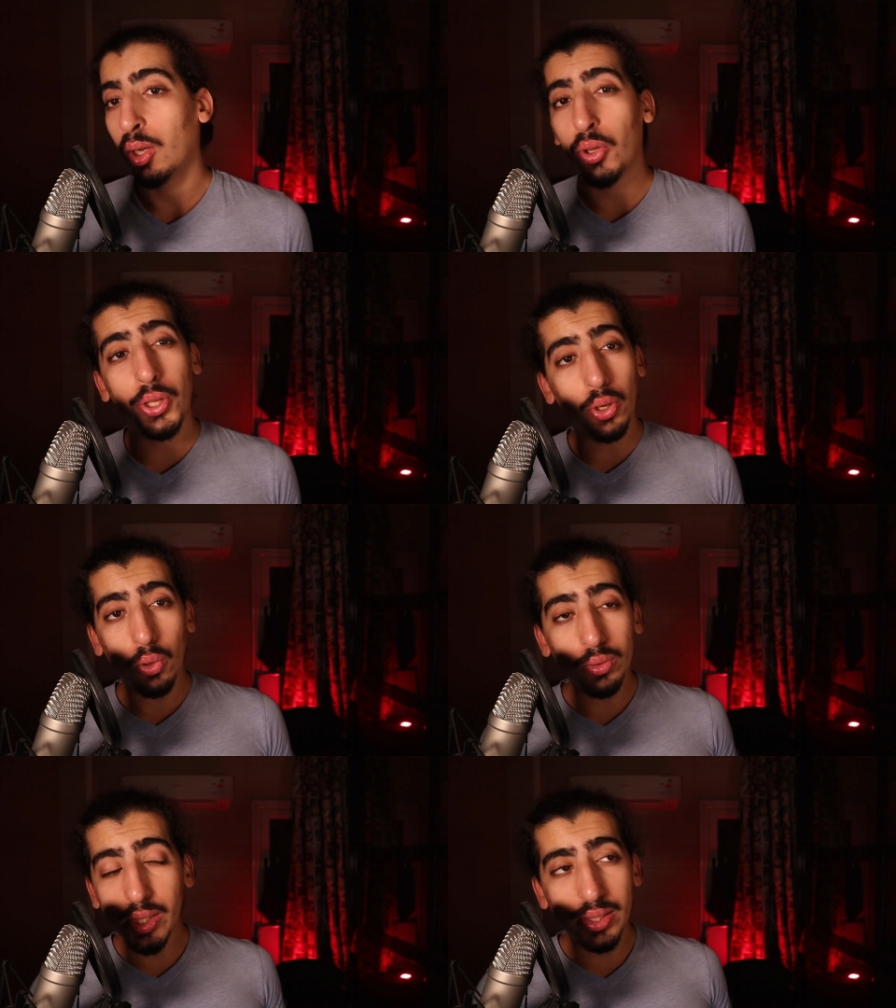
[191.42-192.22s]
The
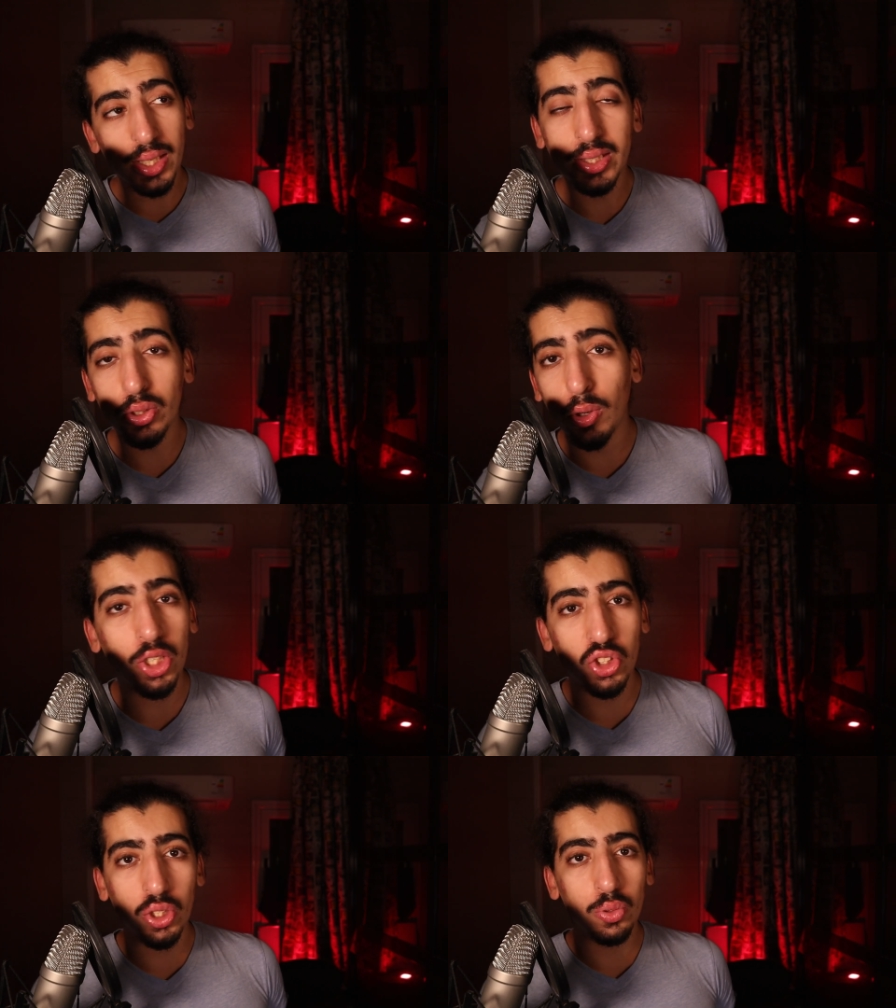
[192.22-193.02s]
only
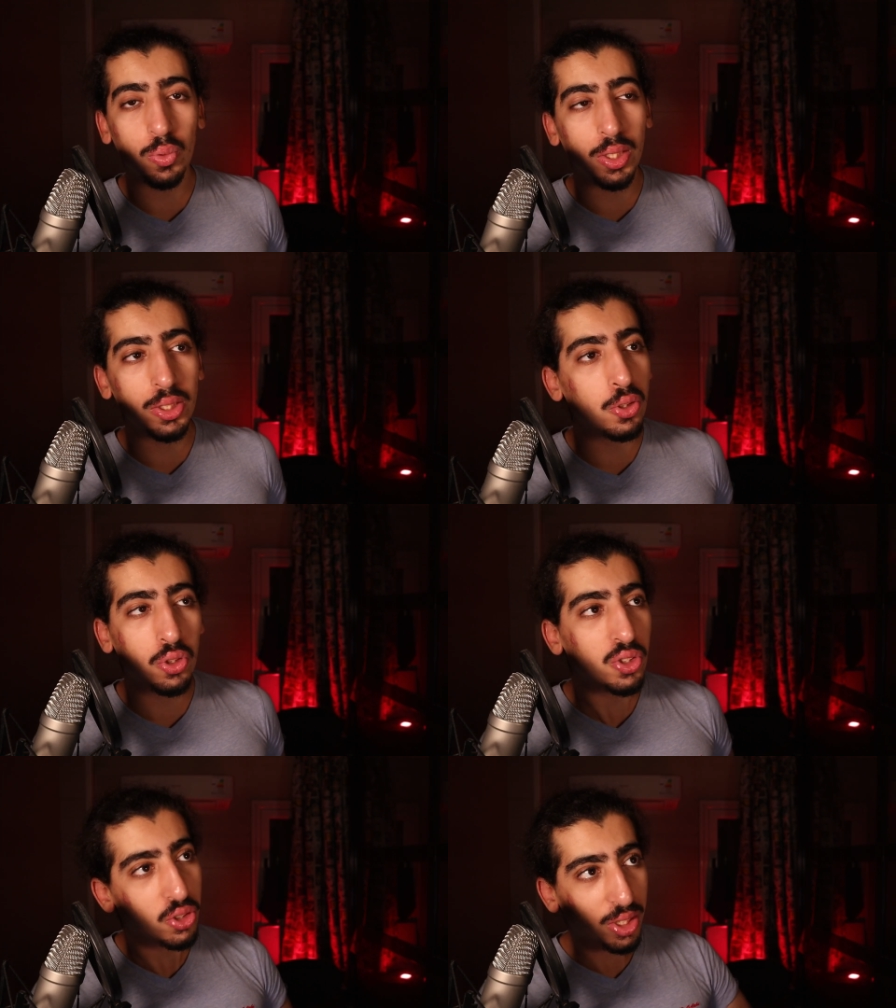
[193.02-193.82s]
situation where you
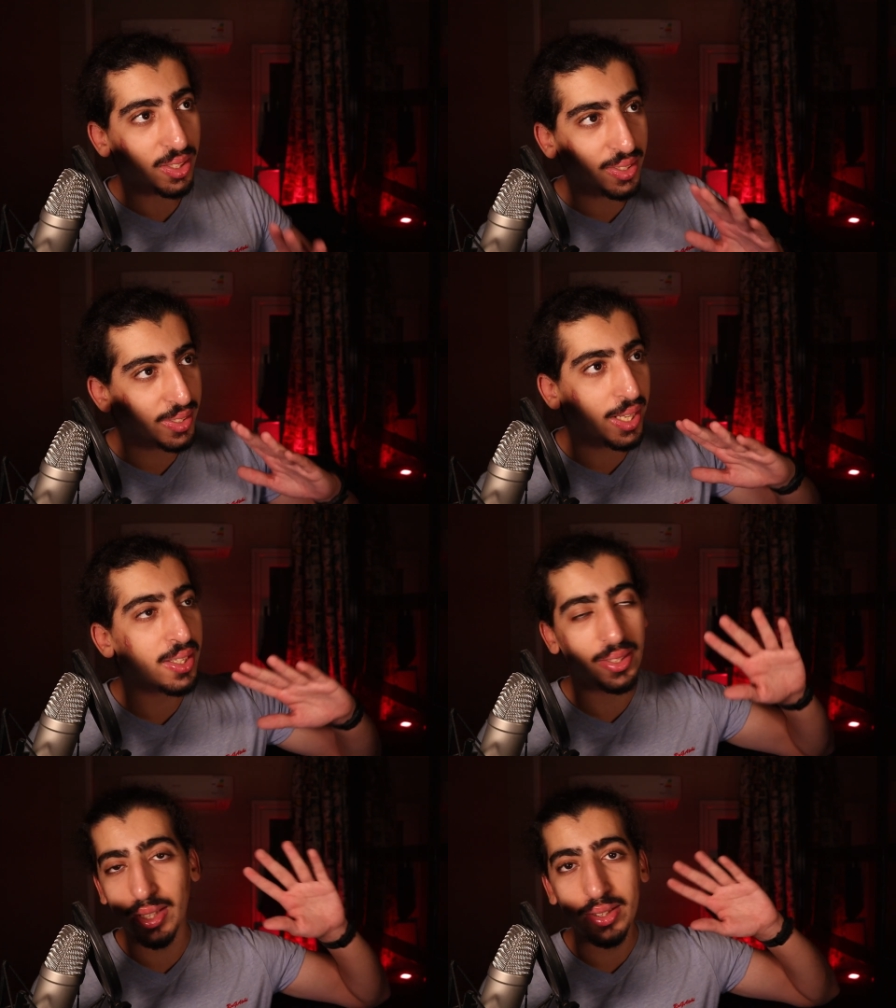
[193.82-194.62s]
should just
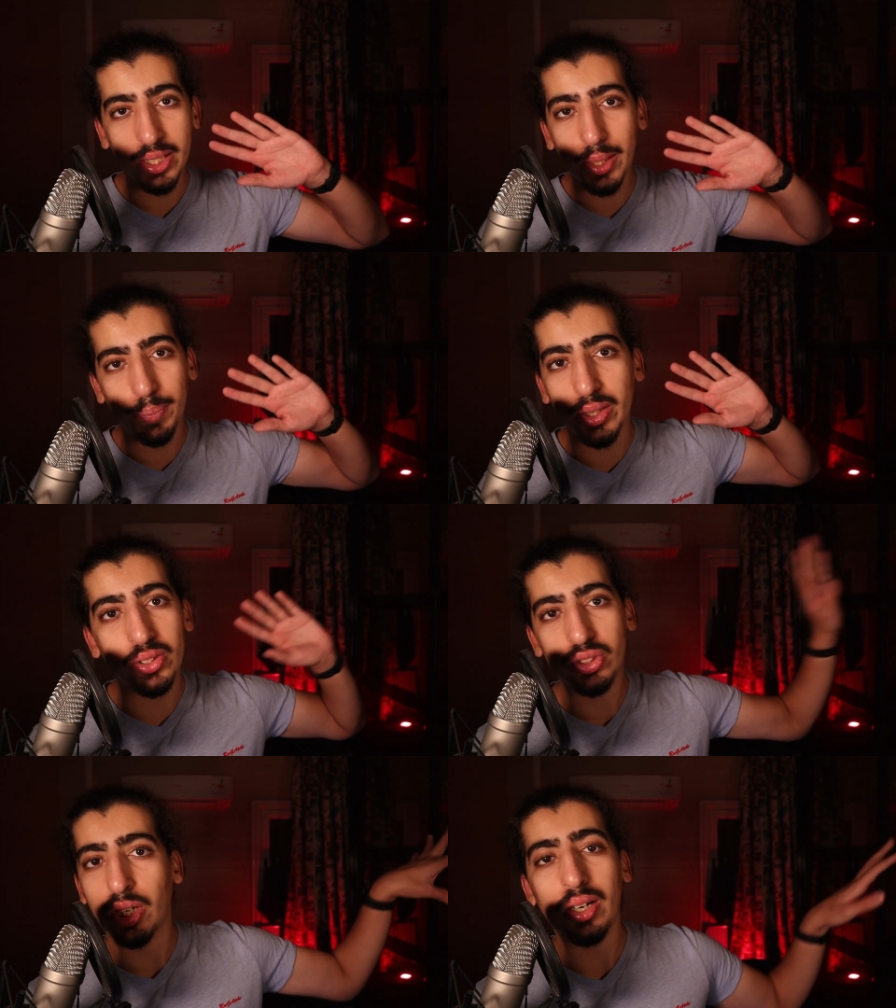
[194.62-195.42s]
take the leap
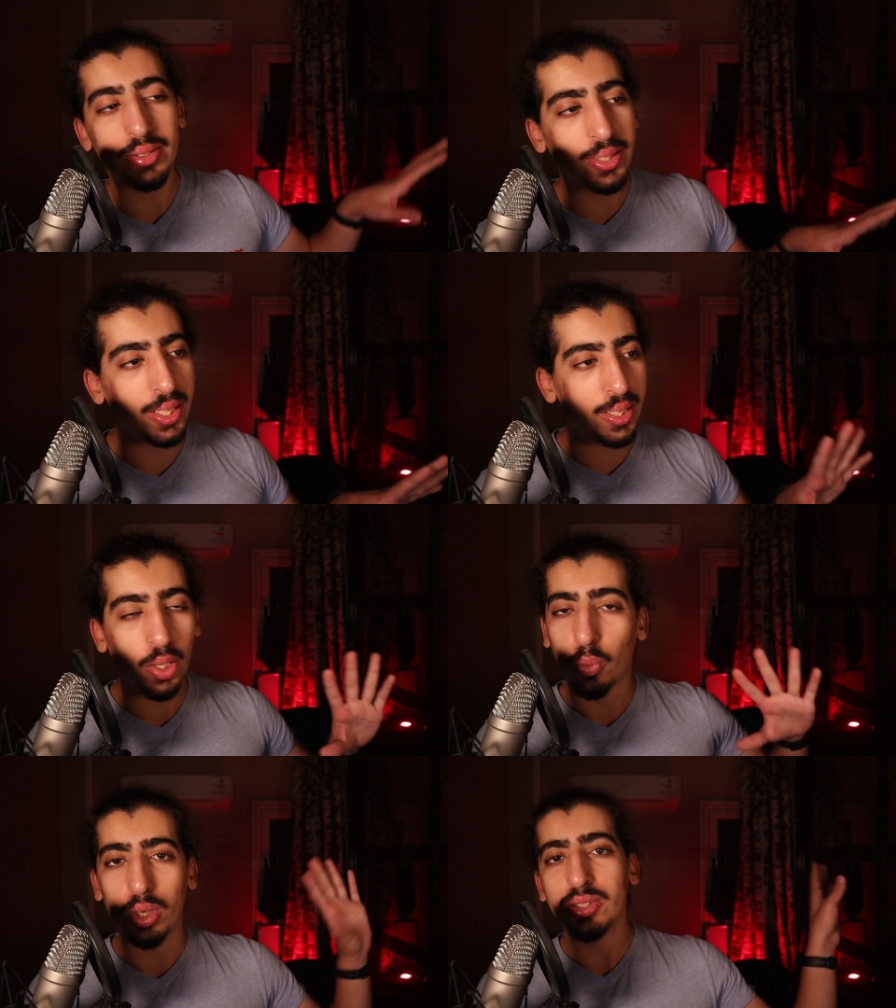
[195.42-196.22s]
entirely in
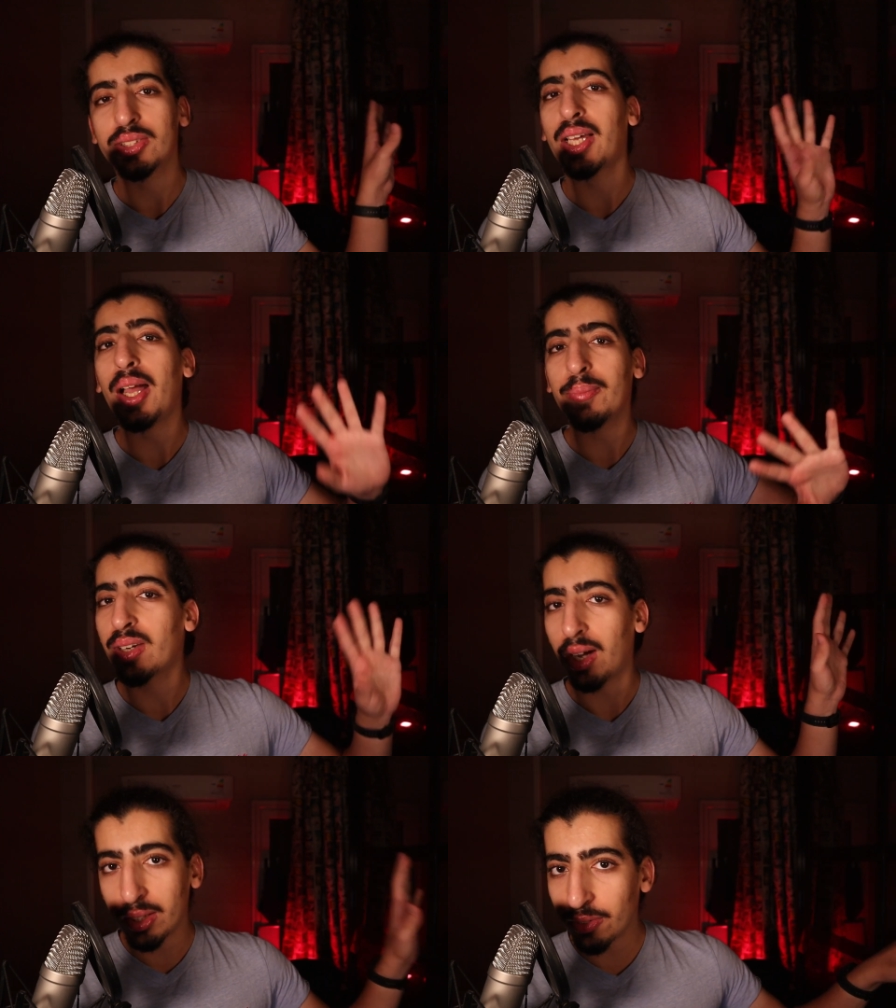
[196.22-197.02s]
a one-time
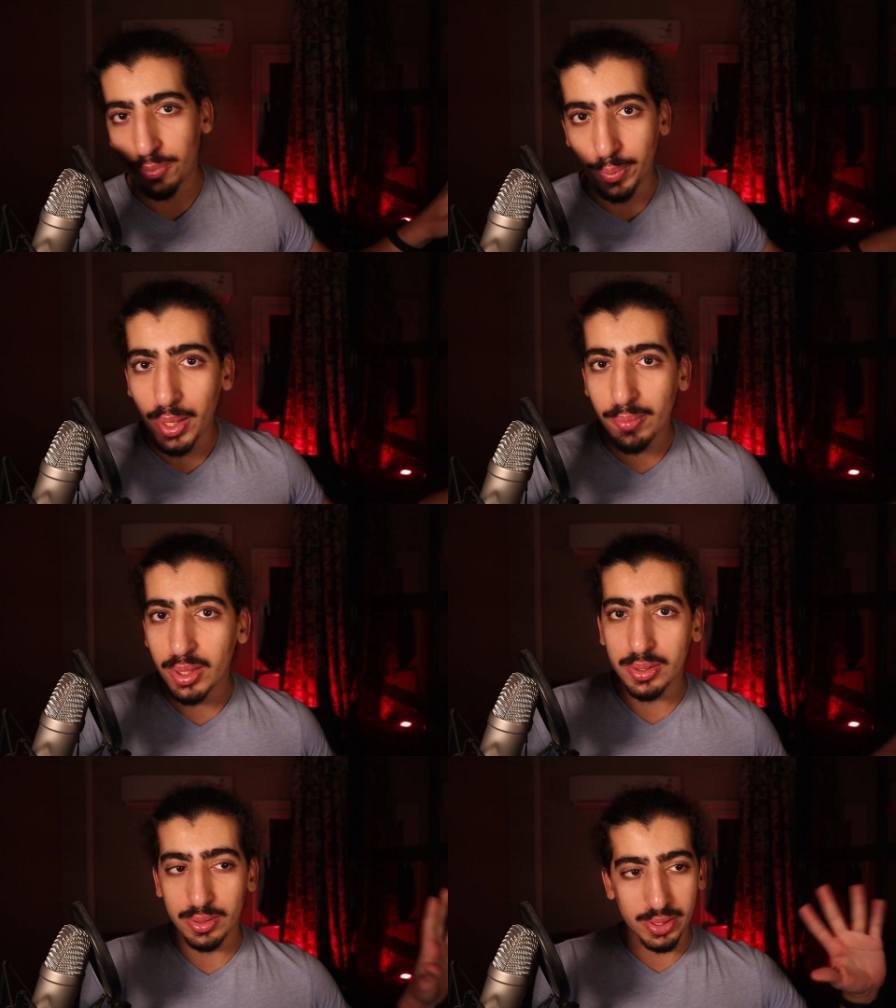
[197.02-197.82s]
kind of
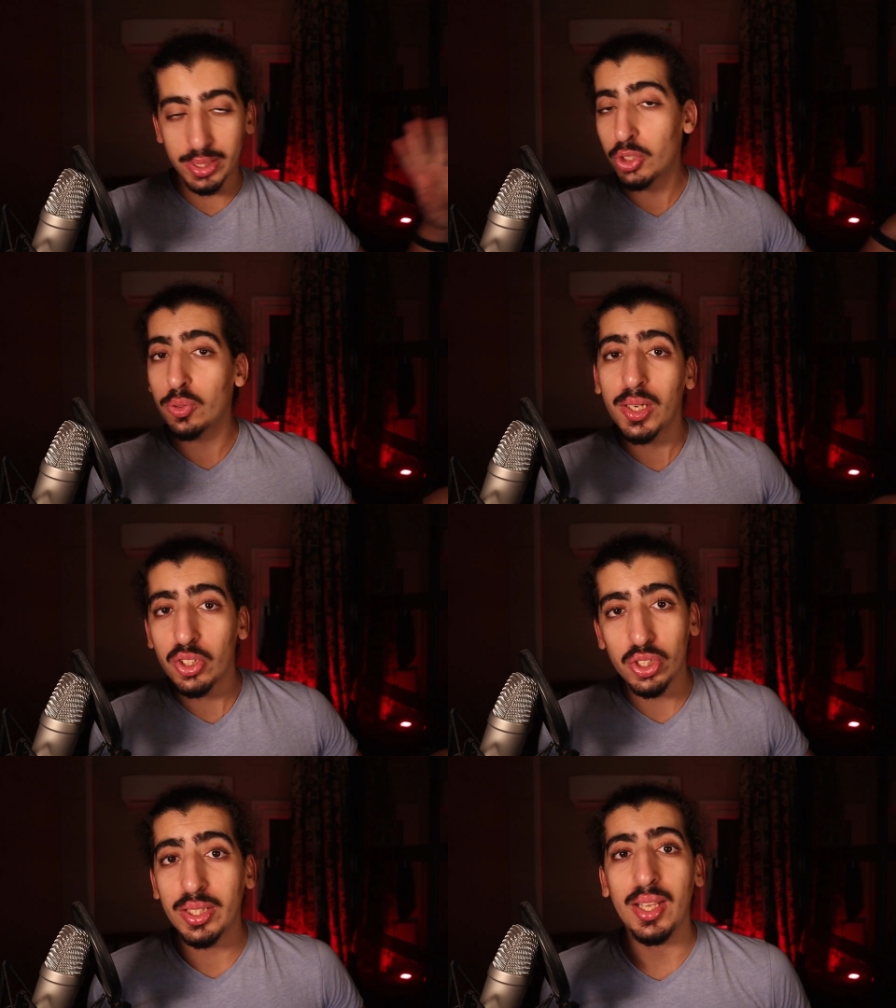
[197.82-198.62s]
payment
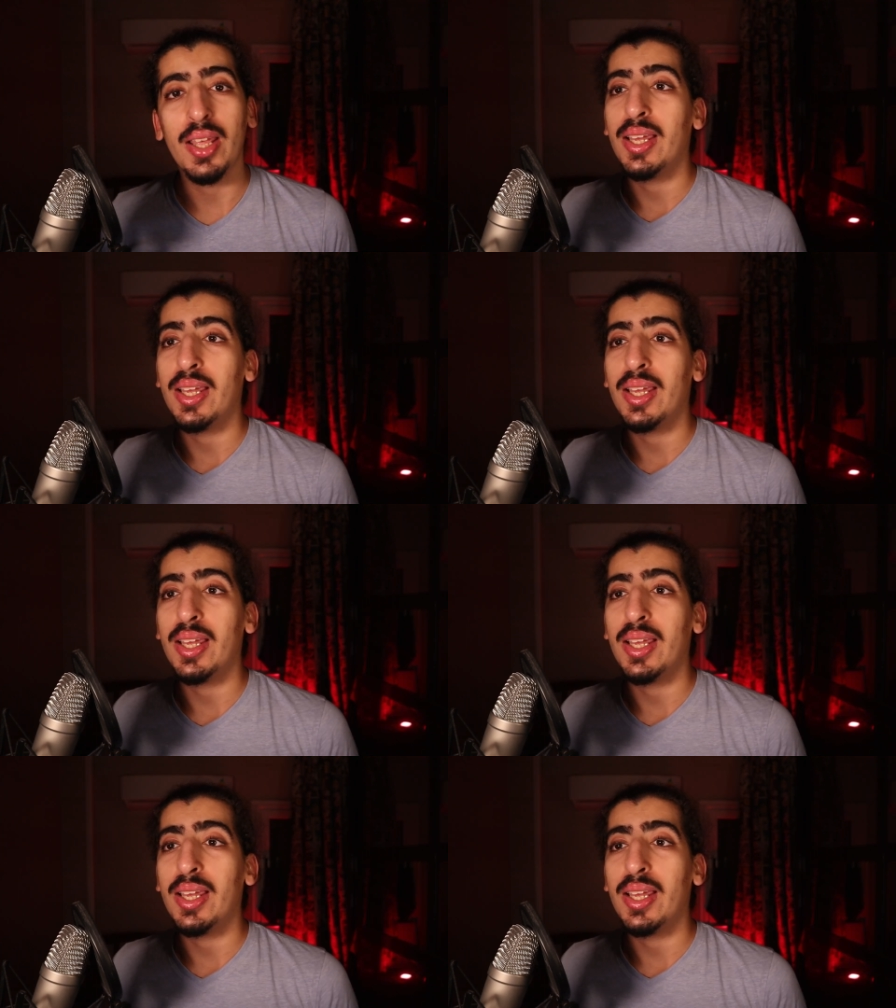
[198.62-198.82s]
situation